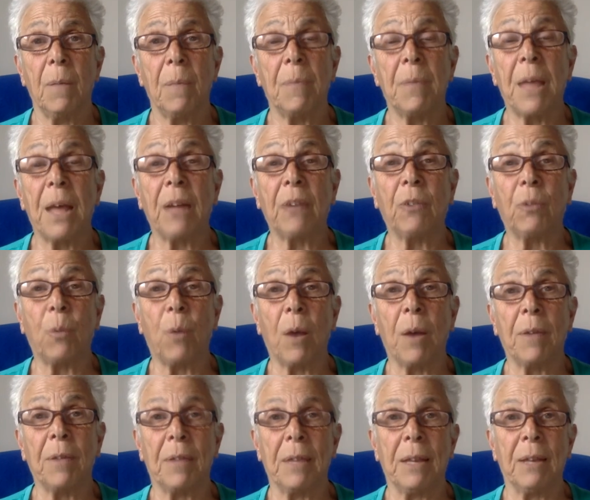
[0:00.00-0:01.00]
And that's
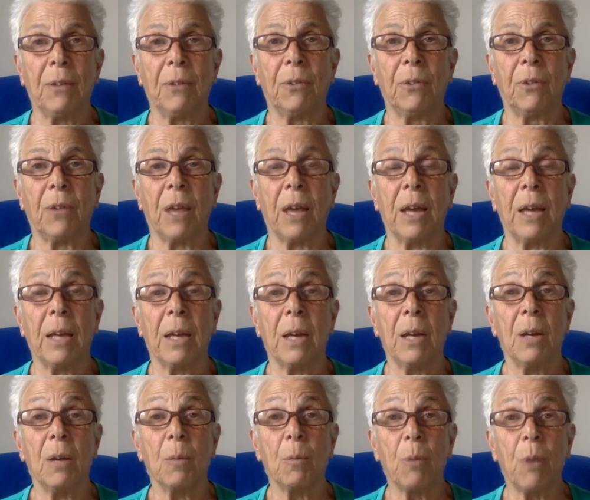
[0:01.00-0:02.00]
why things like
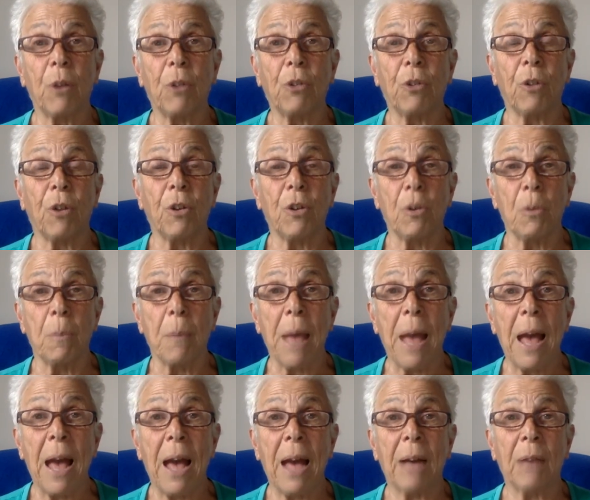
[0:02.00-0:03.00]
pressure on your
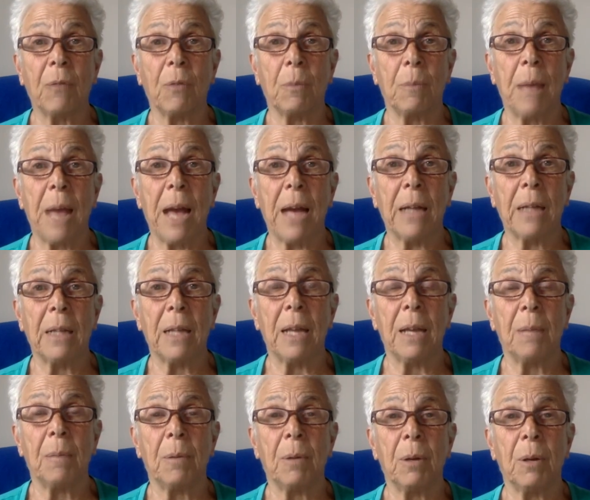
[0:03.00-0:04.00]
back for back
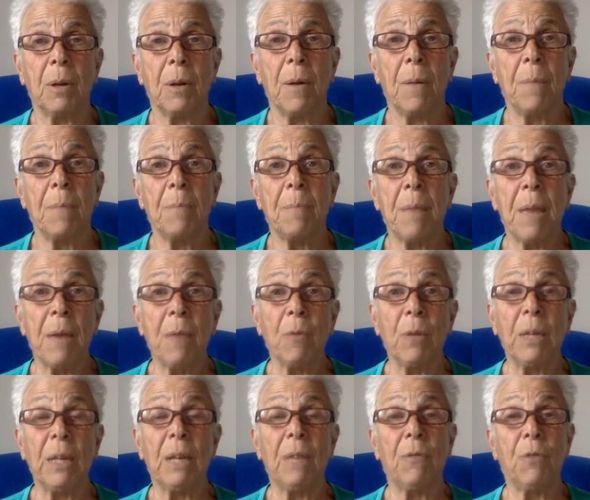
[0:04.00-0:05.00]
labor may
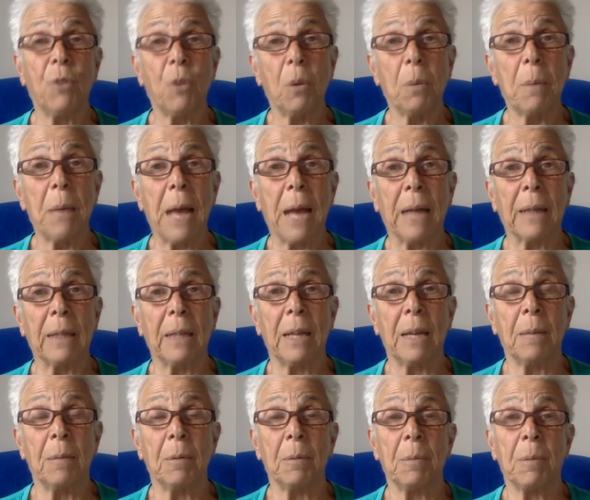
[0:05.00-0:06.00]
relieve your back
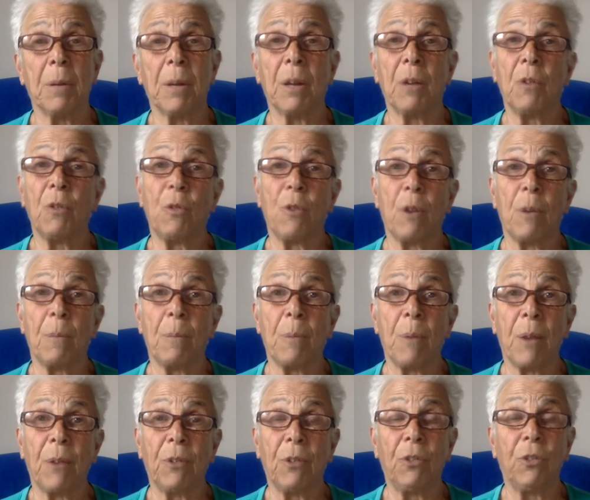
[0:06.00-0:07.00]
labor, but it
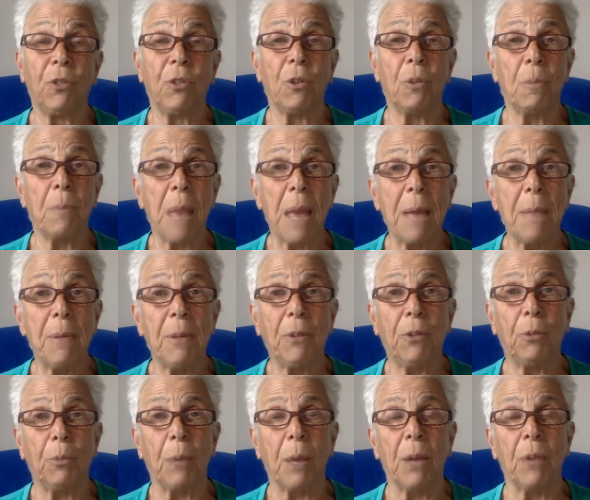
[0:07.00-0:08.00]
compresses your
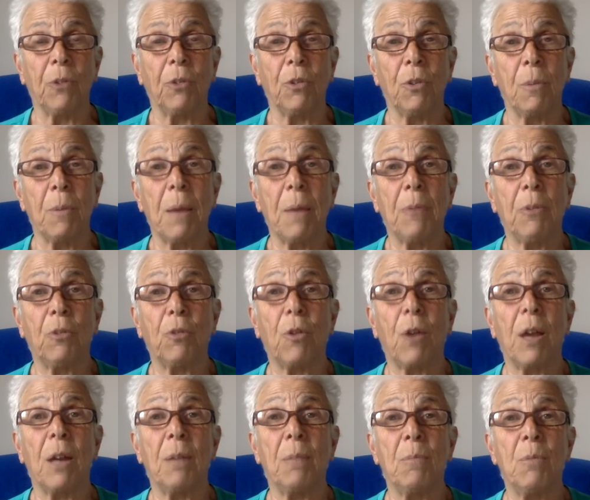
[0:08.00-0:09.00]
baby's space, and your baby's
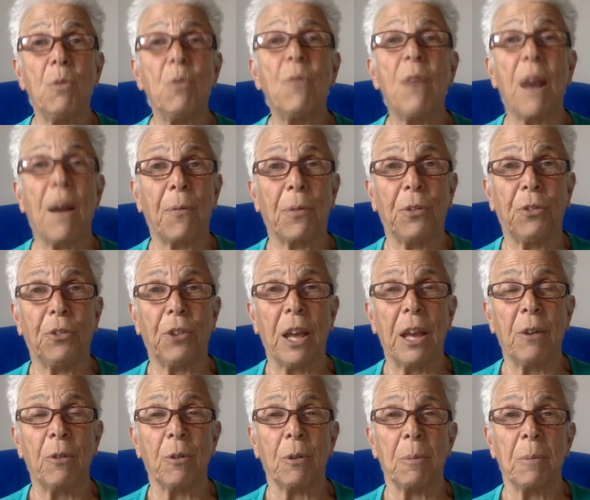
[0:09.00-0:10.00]
trying to move out the
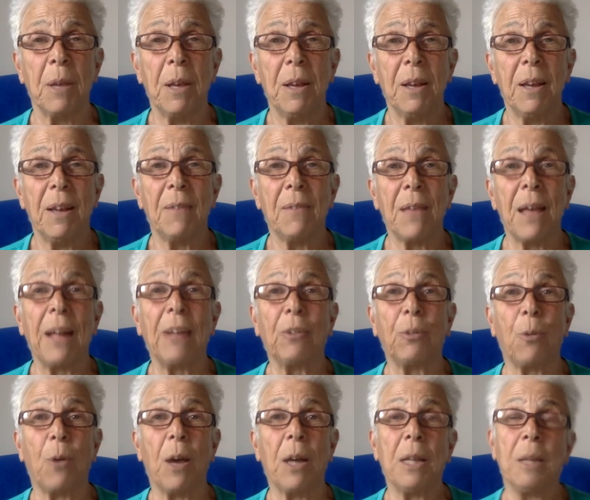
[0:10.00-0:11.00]
sacrum. And
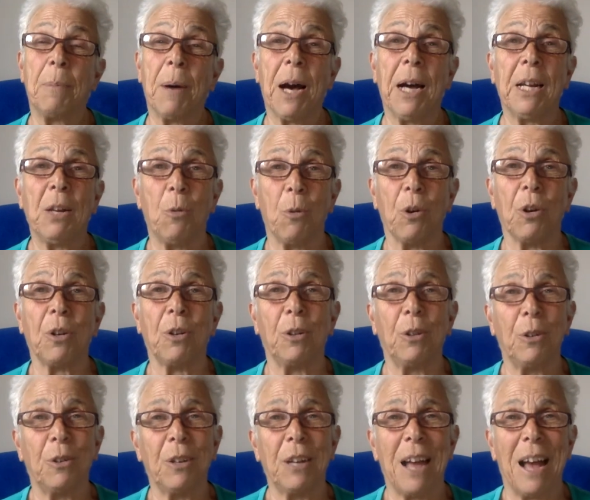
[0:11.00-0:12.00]
that's why in the body work you
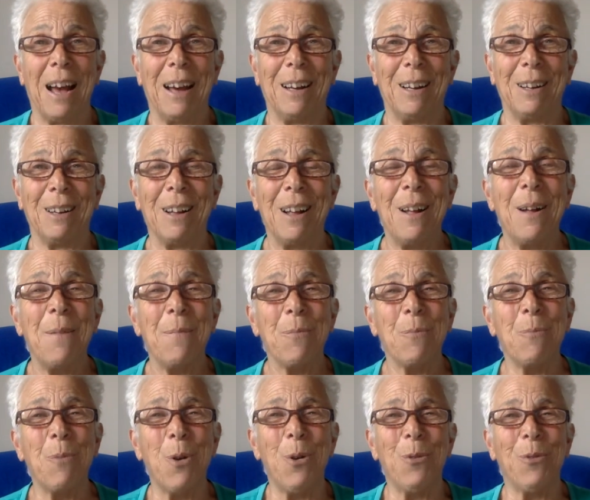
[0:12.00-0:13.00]
learned how to
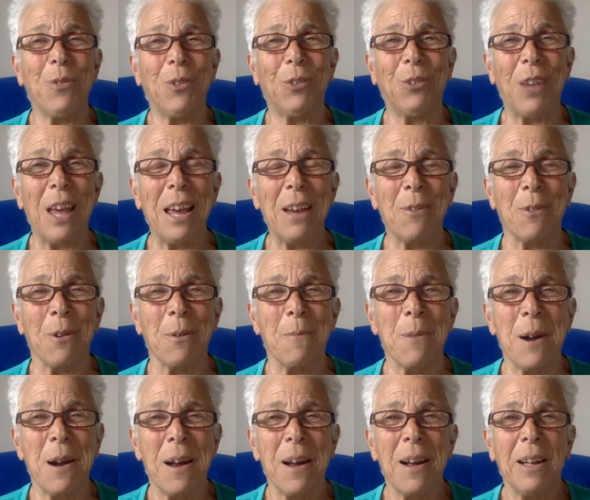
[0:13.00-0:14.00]
move the sacrum.